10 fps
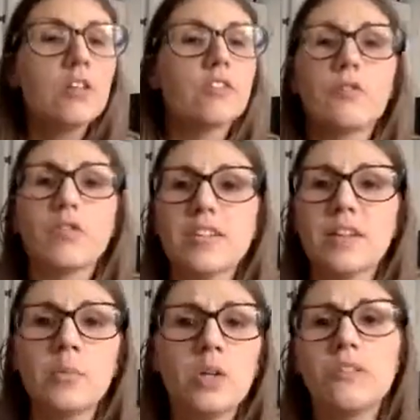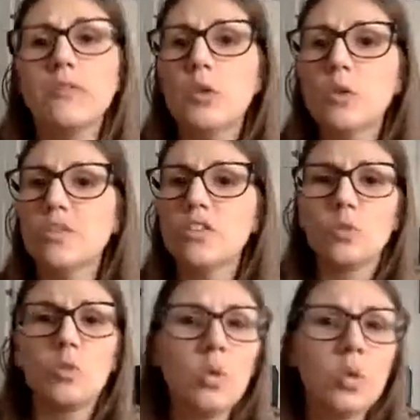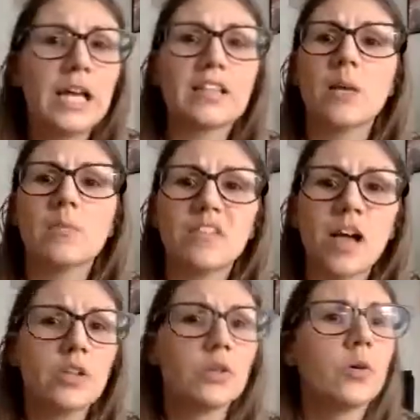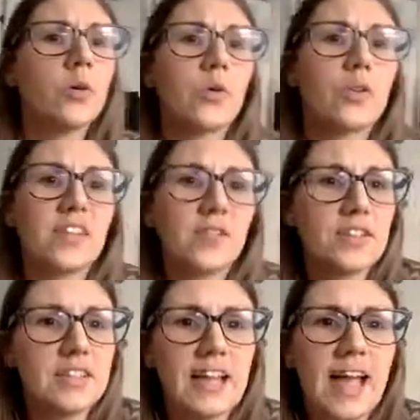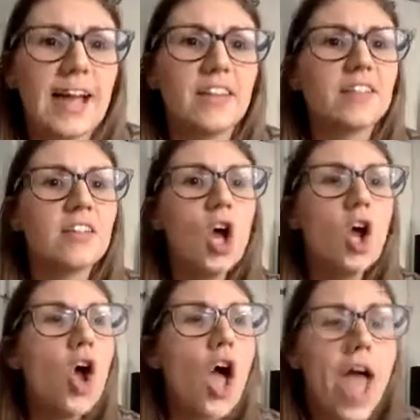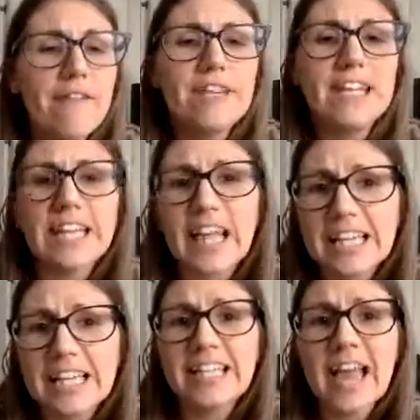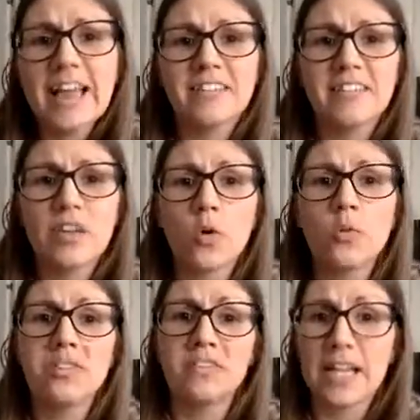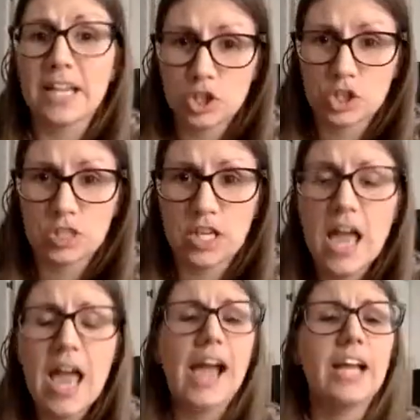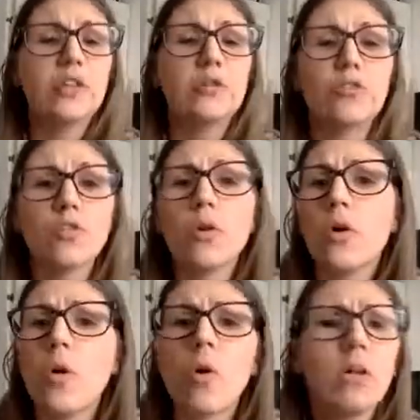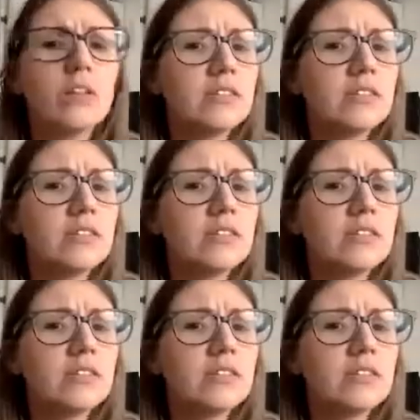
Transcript: So for example, if you use a tool like Dabzado or 17 Hats, every client has their own section, and you store all